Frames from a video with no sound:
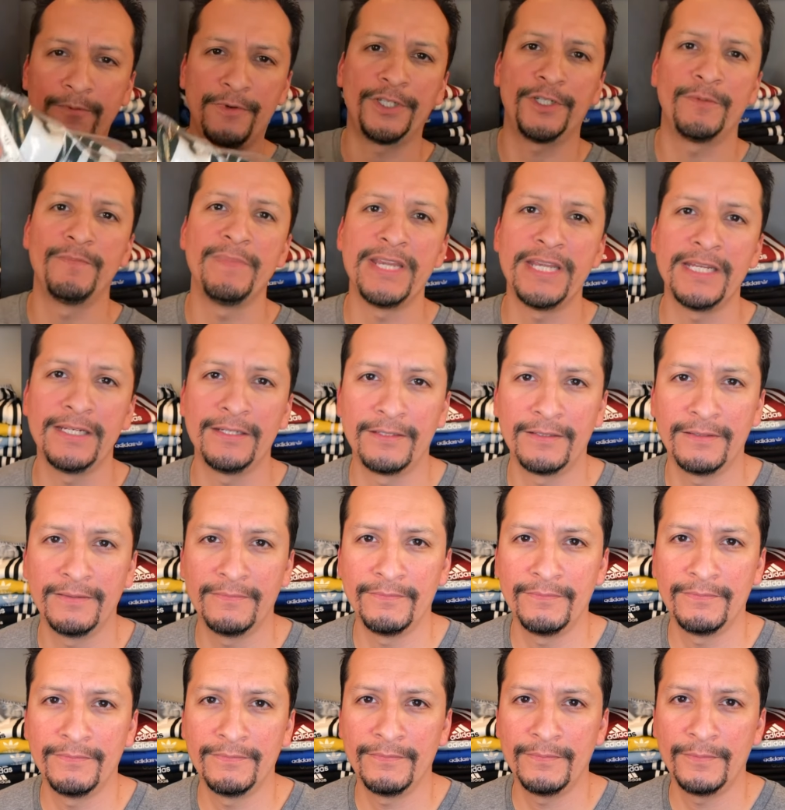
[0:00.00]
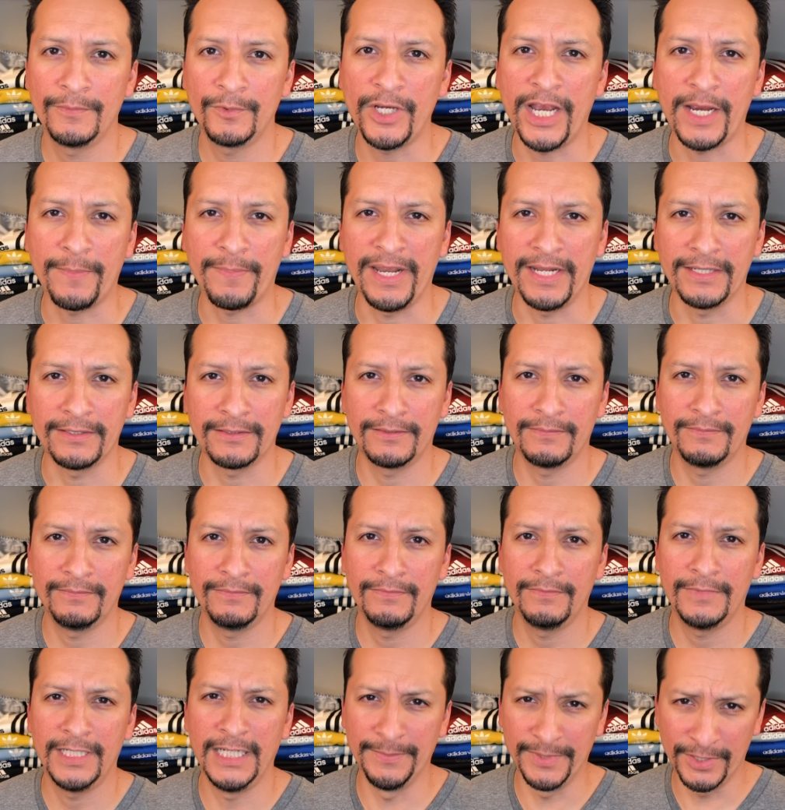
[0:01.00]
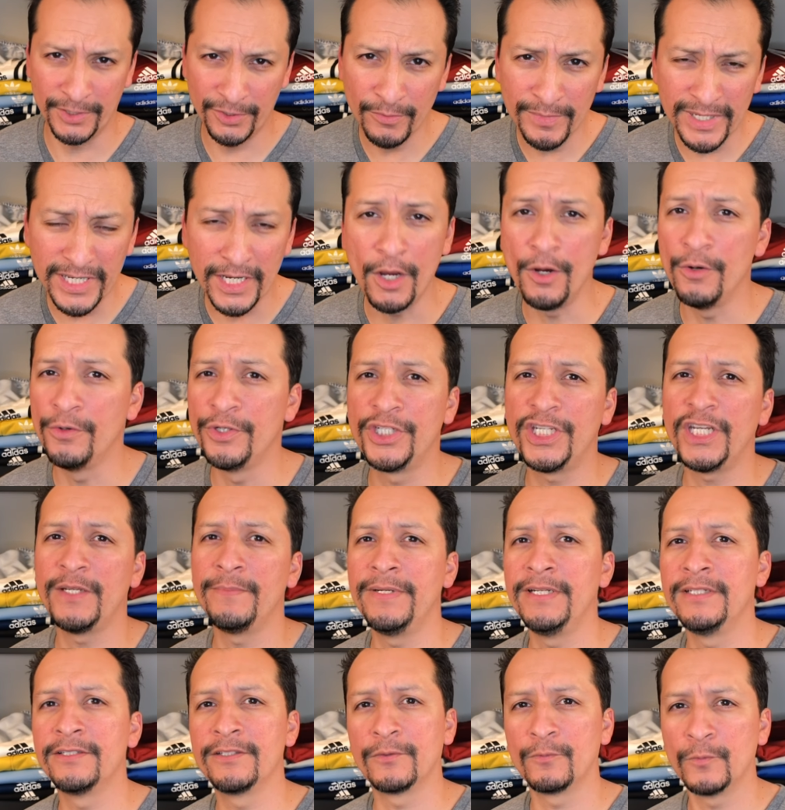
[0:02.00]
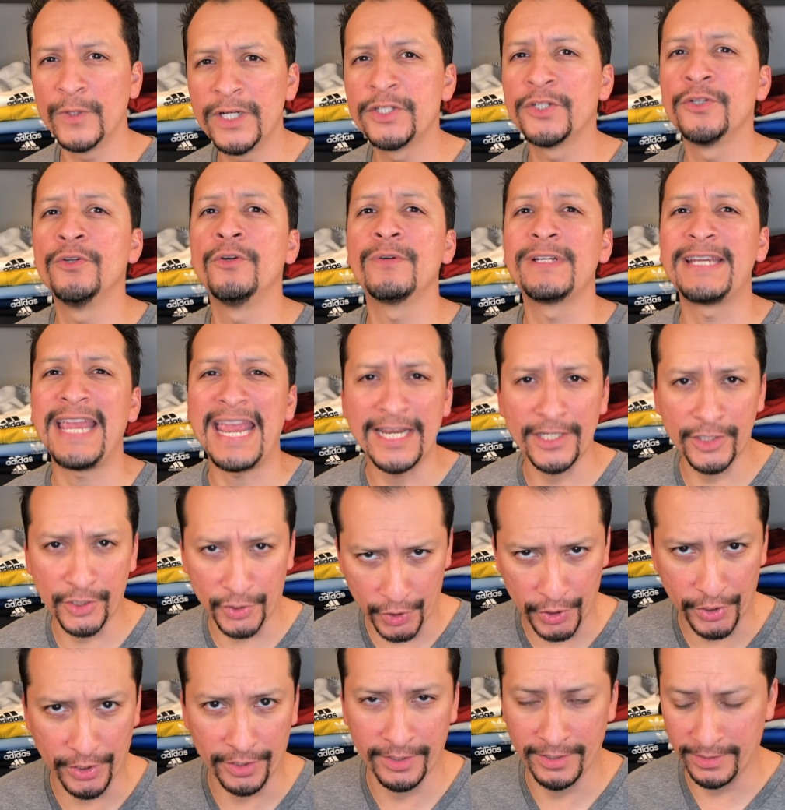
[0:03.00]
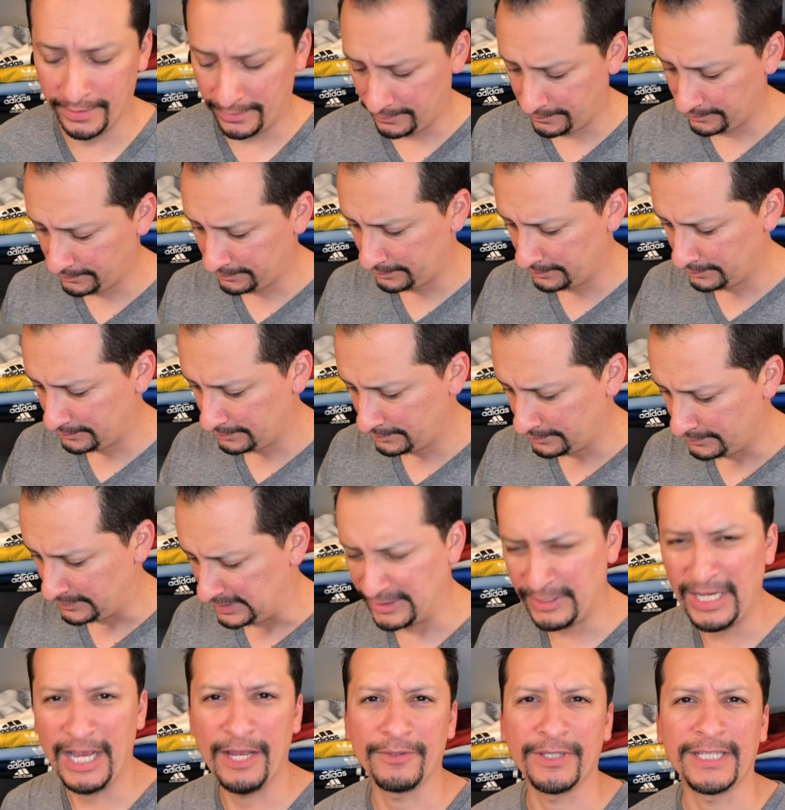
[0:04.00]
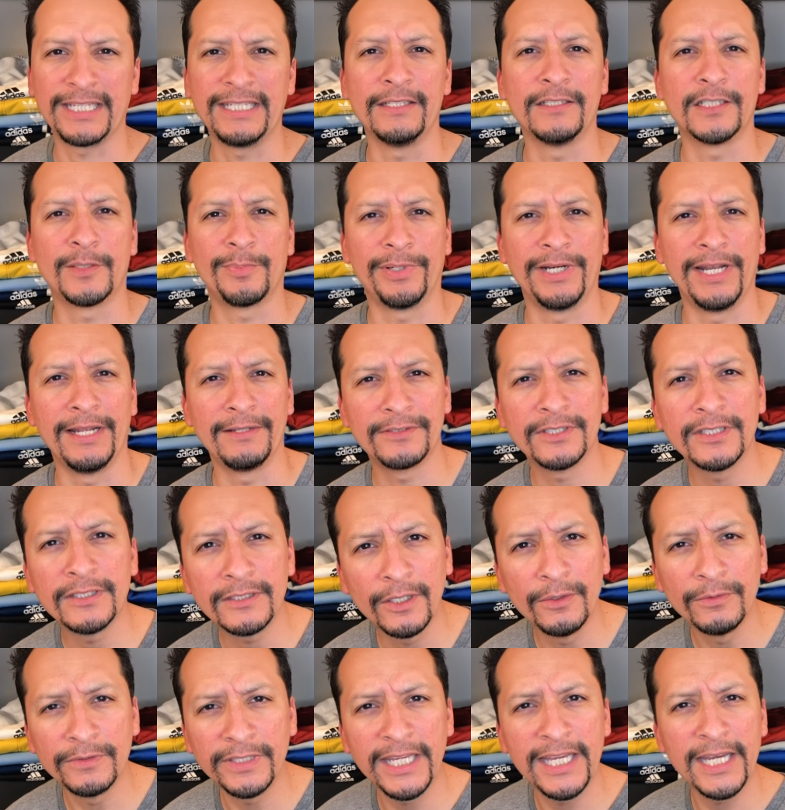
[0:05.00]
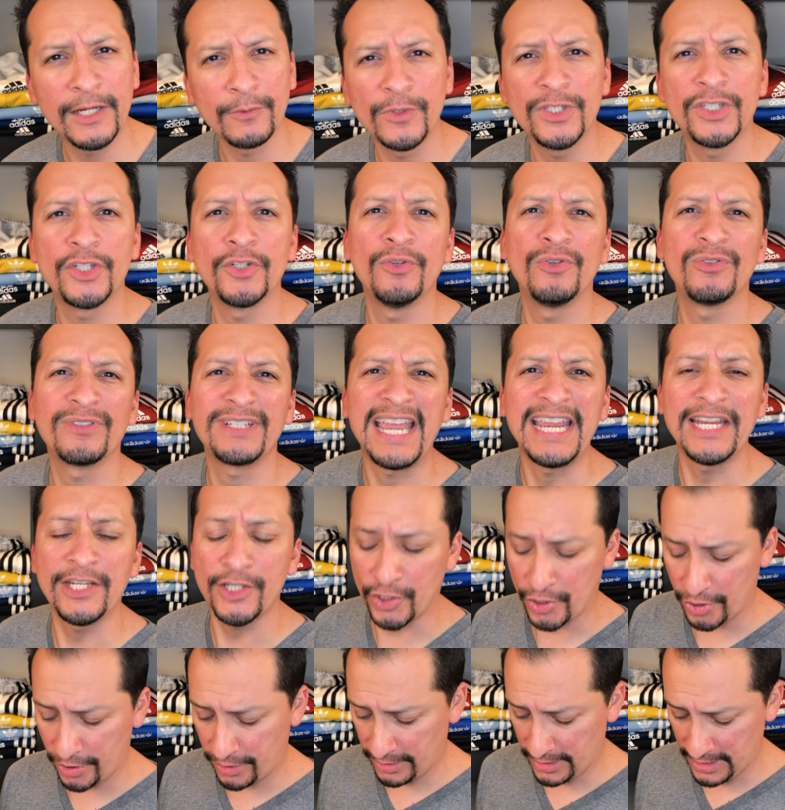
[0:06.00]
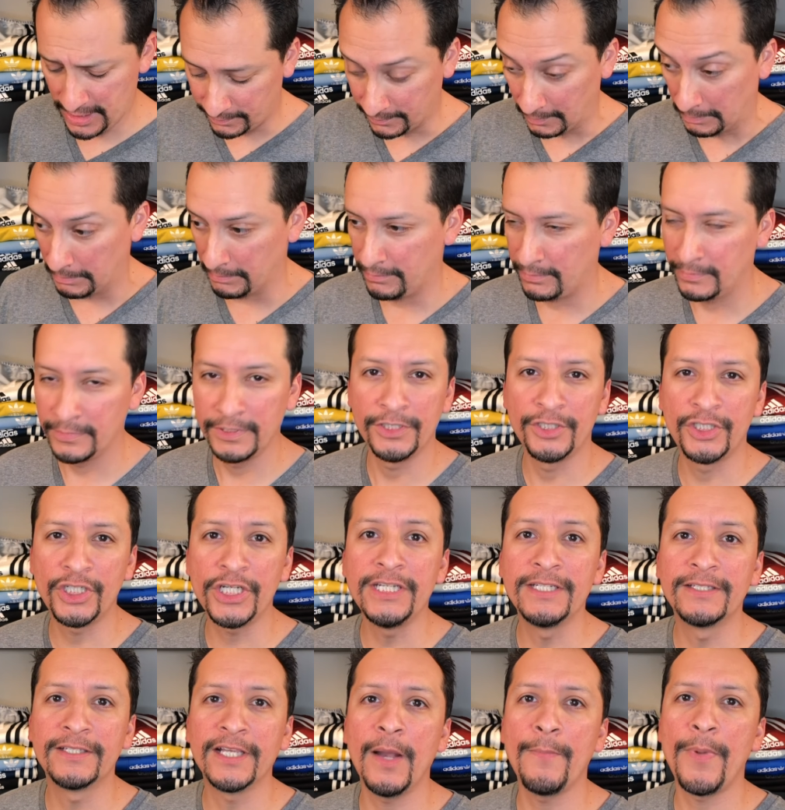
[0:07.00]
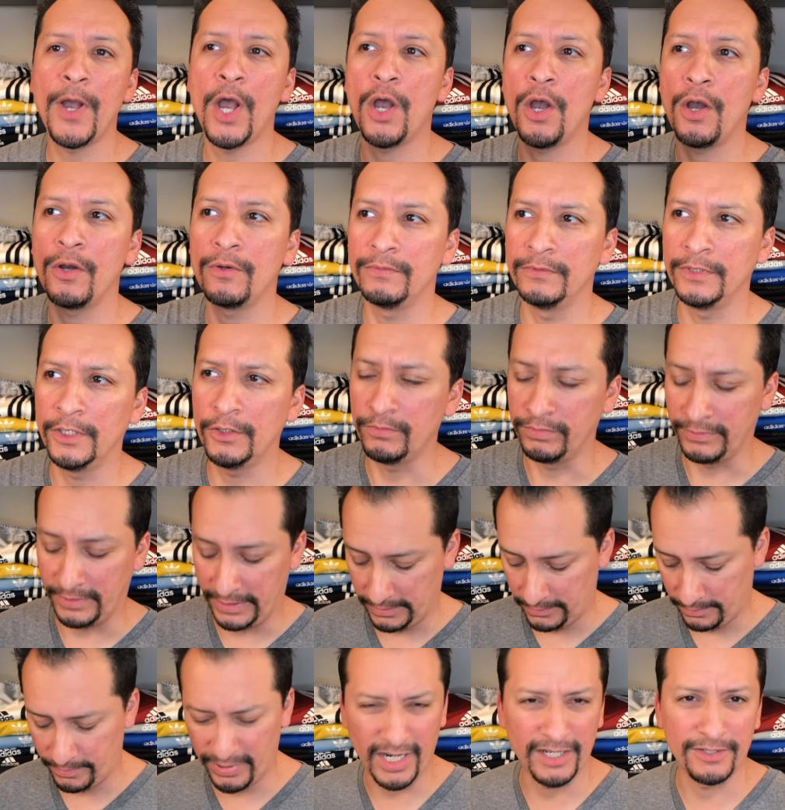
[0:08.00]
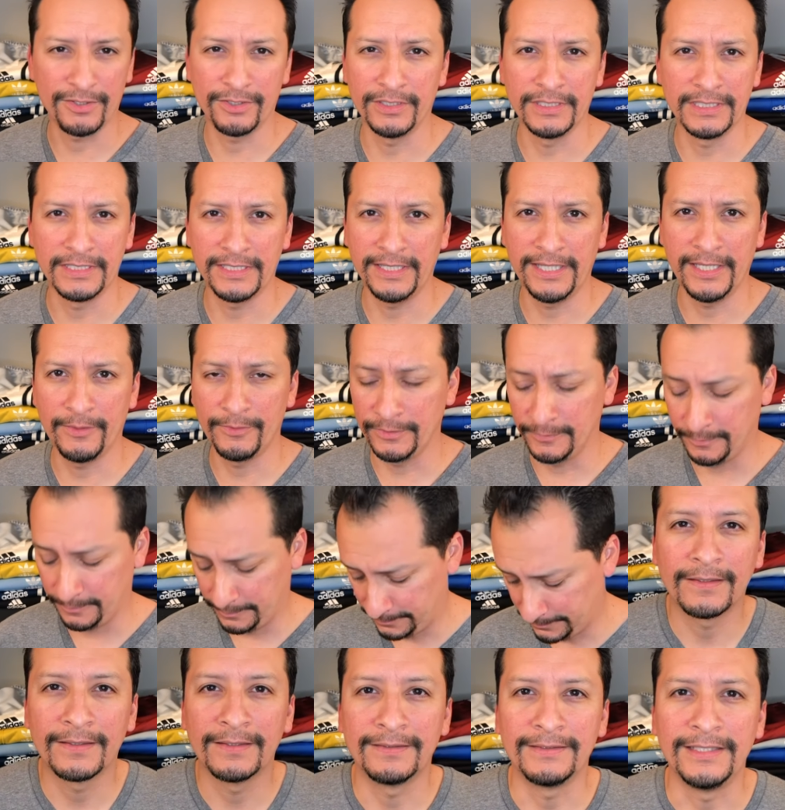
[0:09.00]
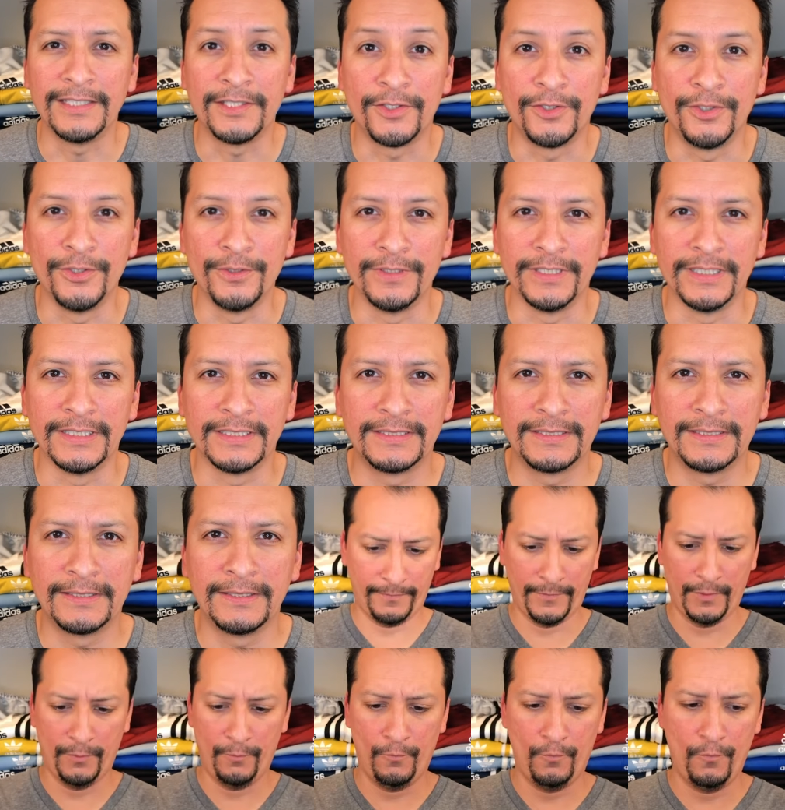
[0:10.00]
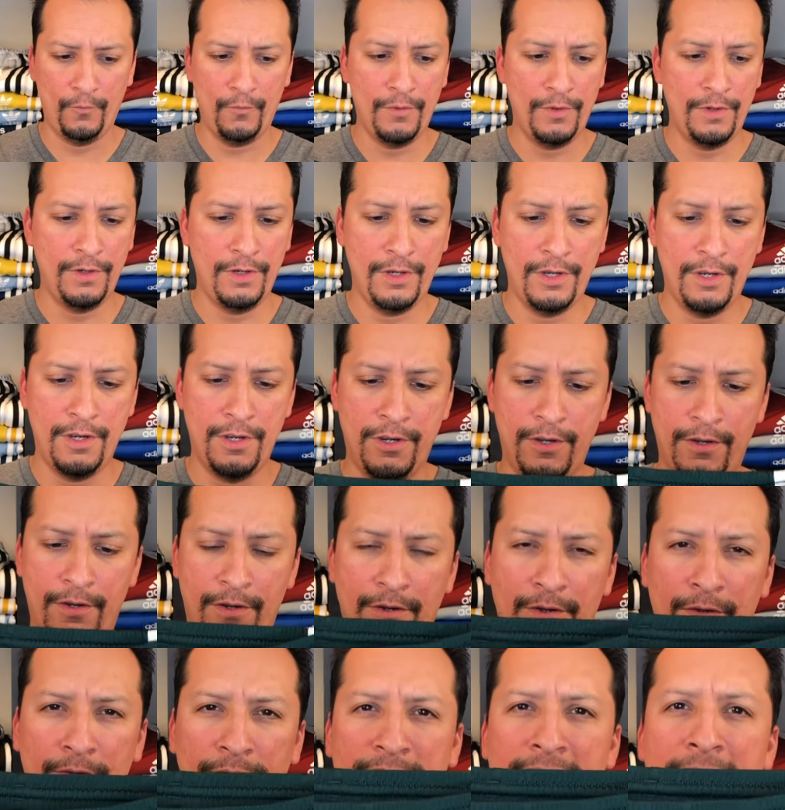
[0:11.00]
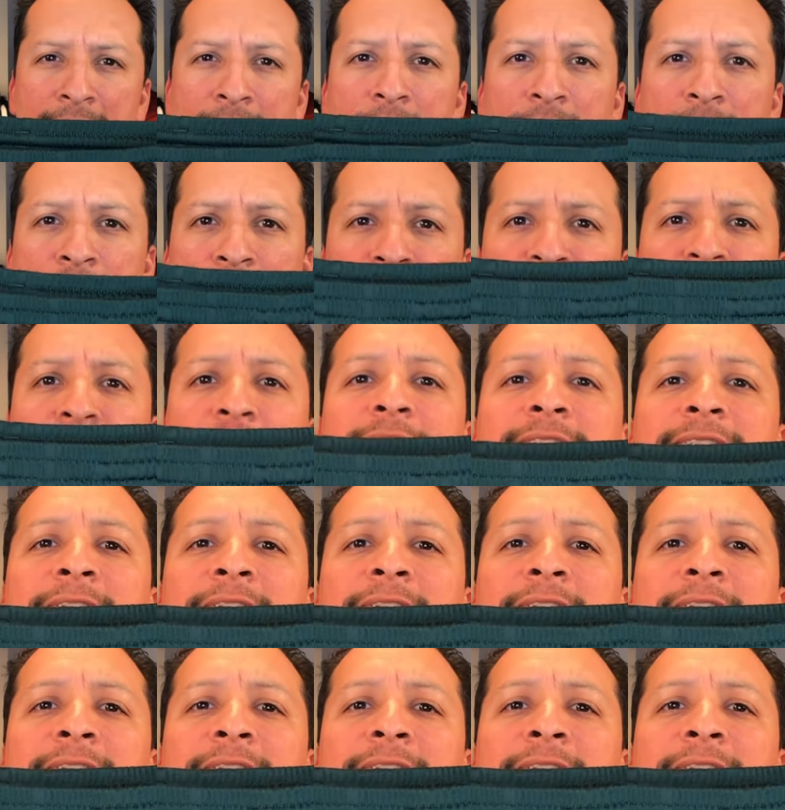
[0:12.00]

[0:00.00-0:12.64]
which means track pants. And I'm assuming OG means original gangster. That's how the kids pronounce it, don't they? Original gangster? G's up, huh? Nope, probably shouldn't say that. One. Let's do this. Whoa, now I don't know if you can